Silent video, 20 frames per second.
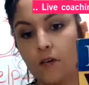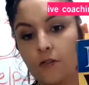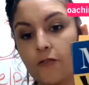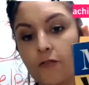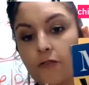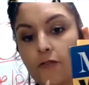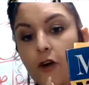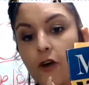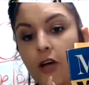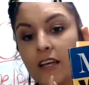
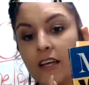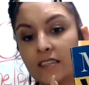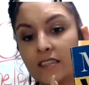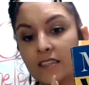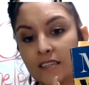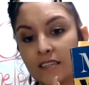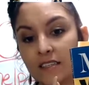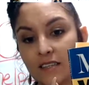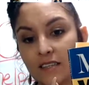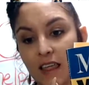
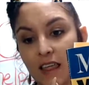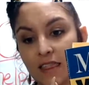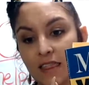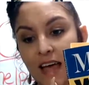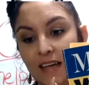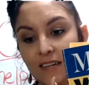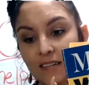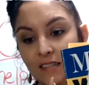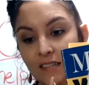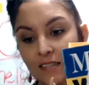Phrases
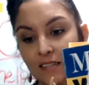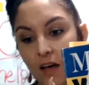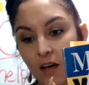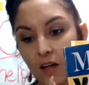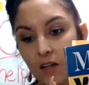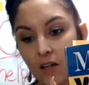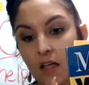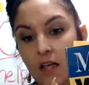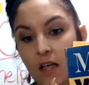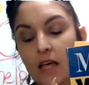that
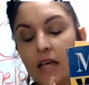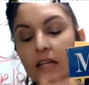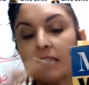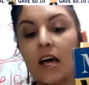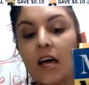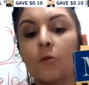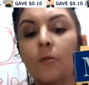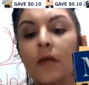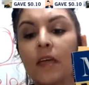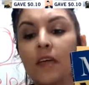sell.
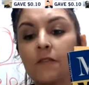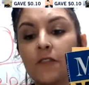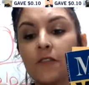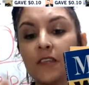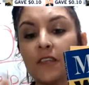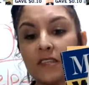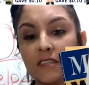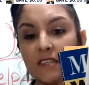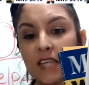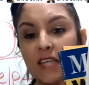Tell me if
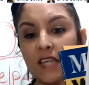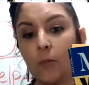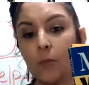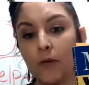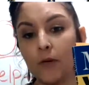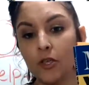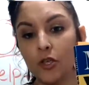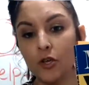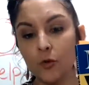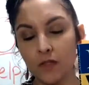this is
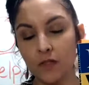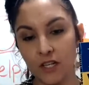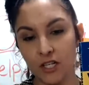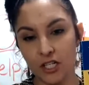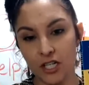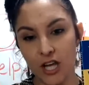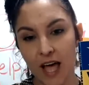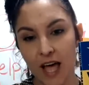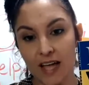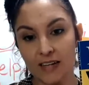helping you in the
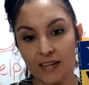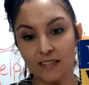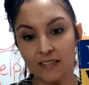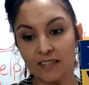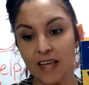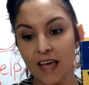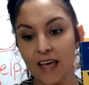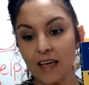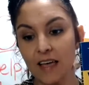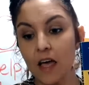chat.
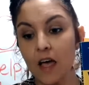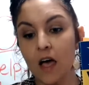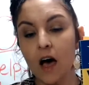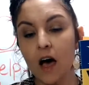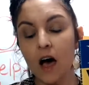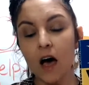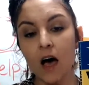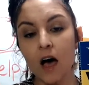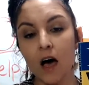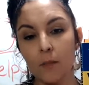Say,
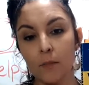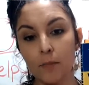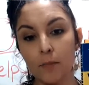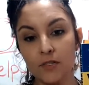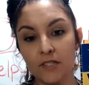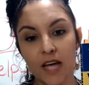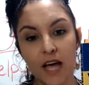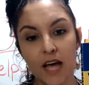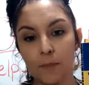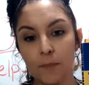
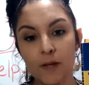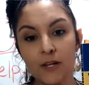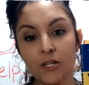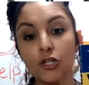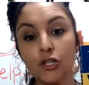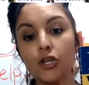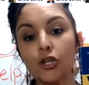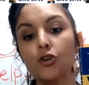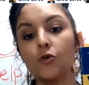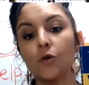type in
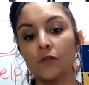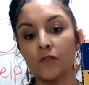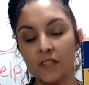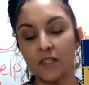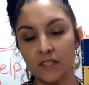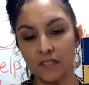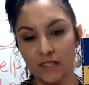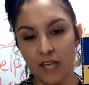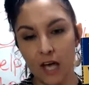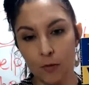2 if
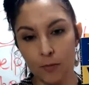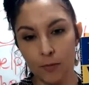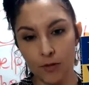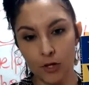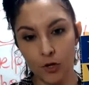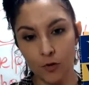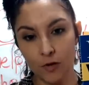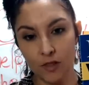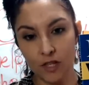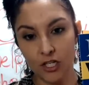this is
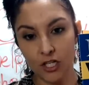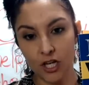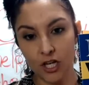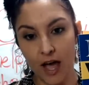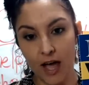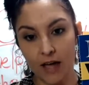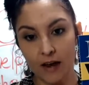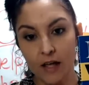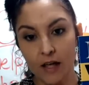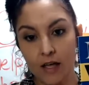helping you in the
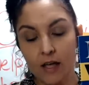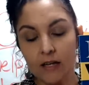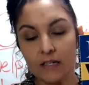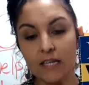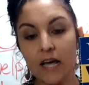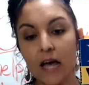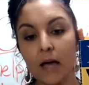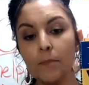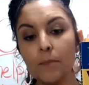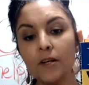chat.
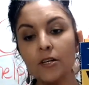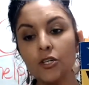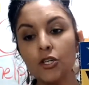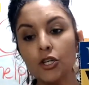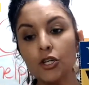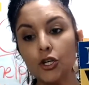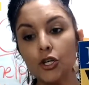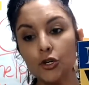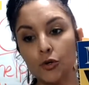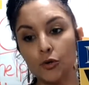Type in
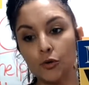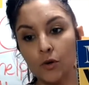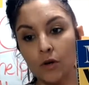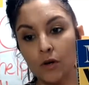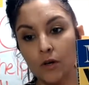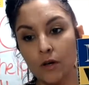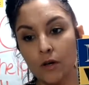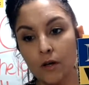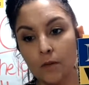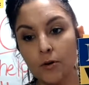2.
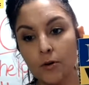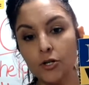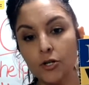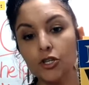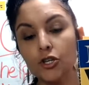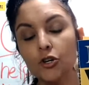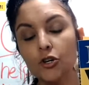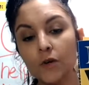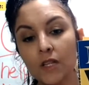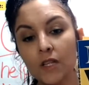Put
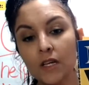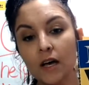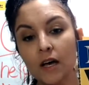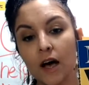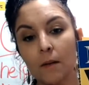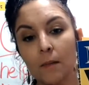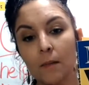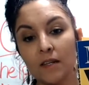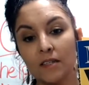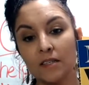2 in the
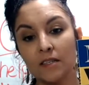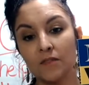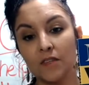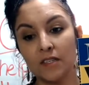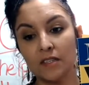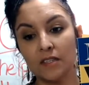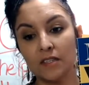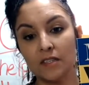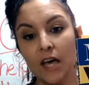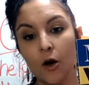comments if
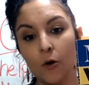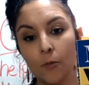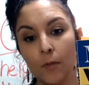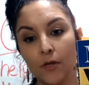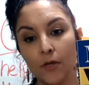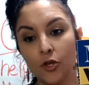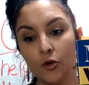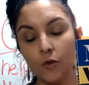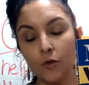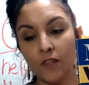this is
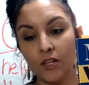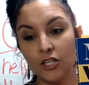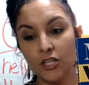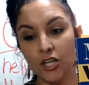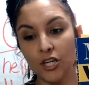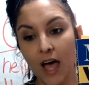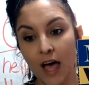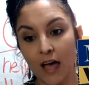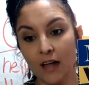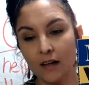helping you in the
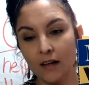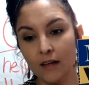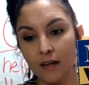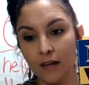chat.